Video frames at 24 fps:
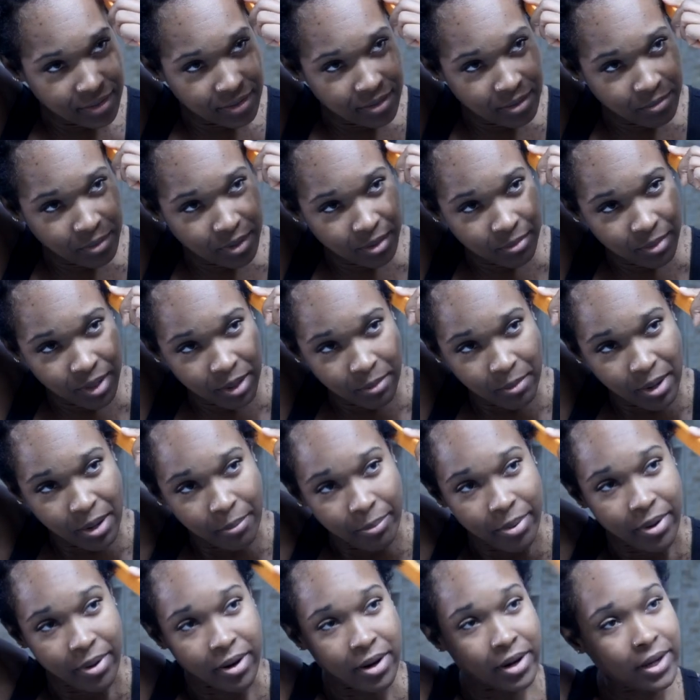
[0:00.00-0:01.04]
So I'm going to make
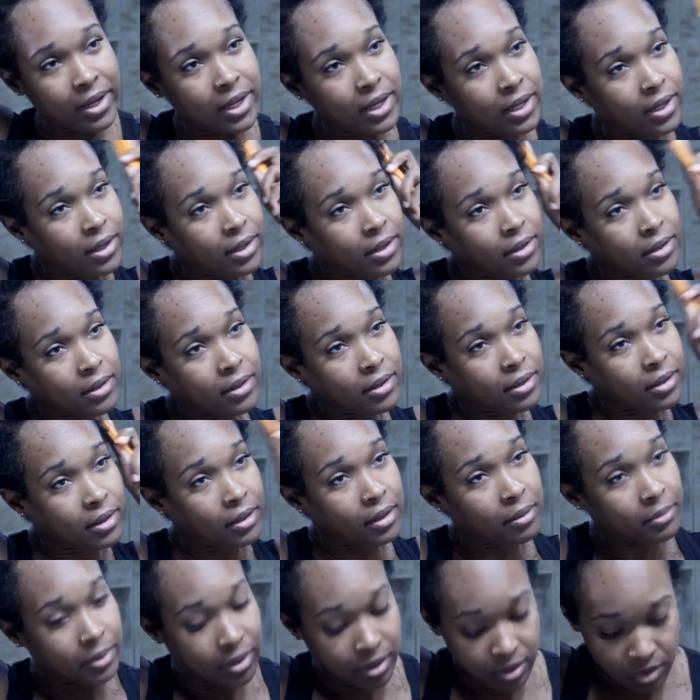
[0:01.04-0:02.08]
my part here,
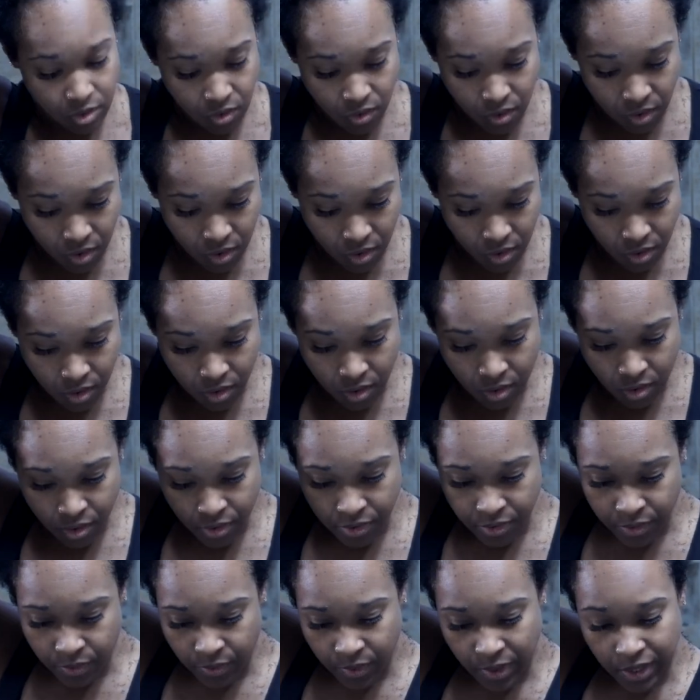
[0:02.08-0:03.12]
and I'm going to go
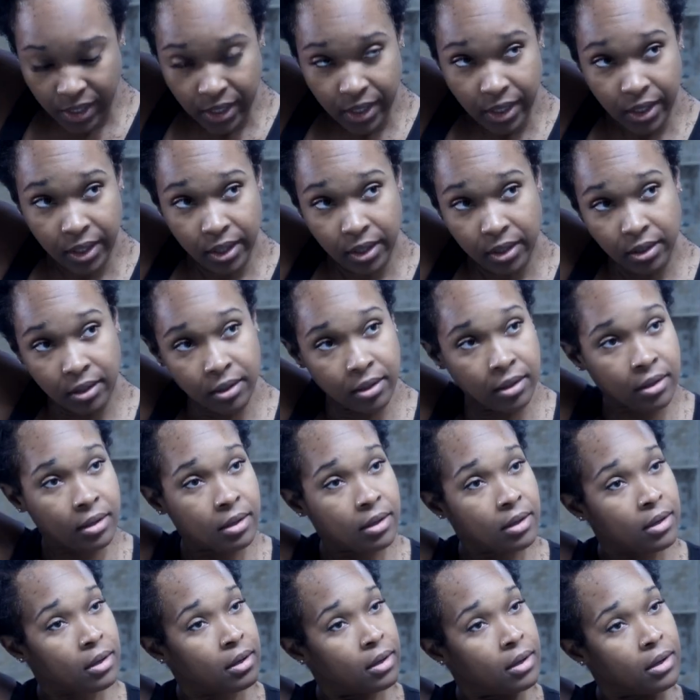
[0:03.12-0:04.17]
all the way
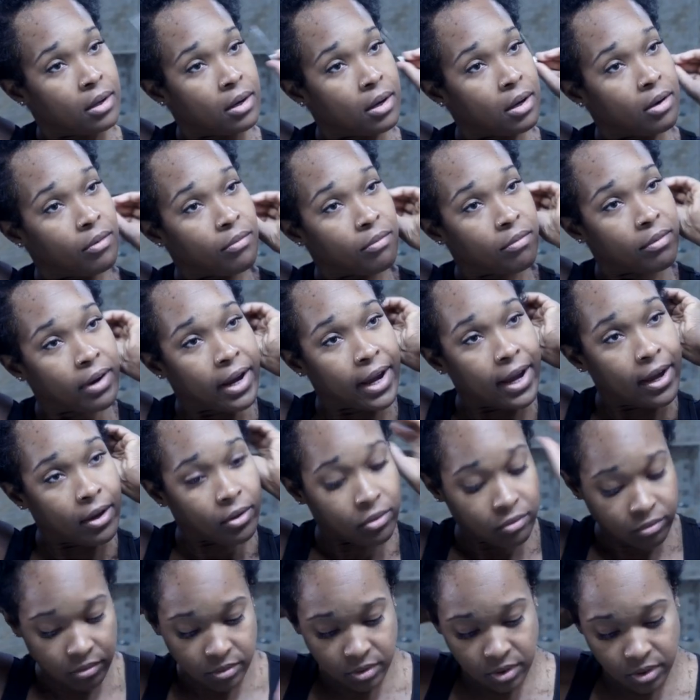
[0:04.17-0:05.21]

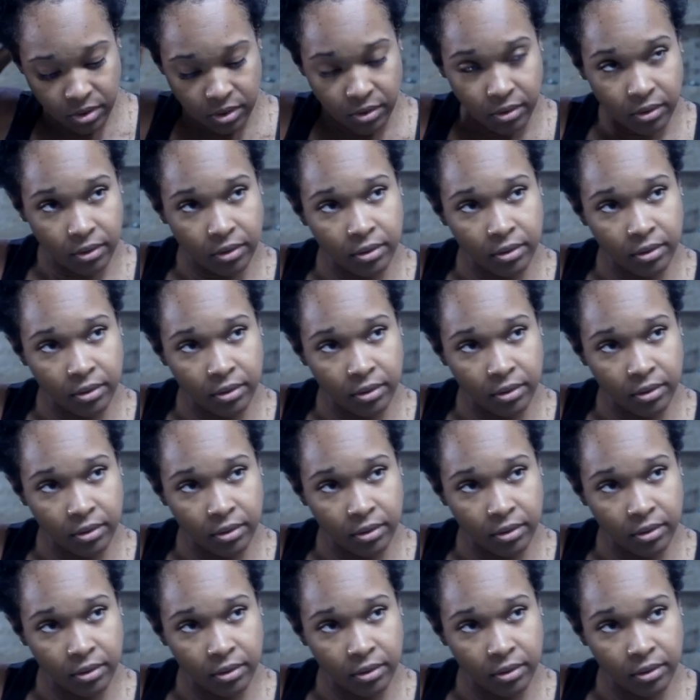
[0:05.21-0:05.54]
around.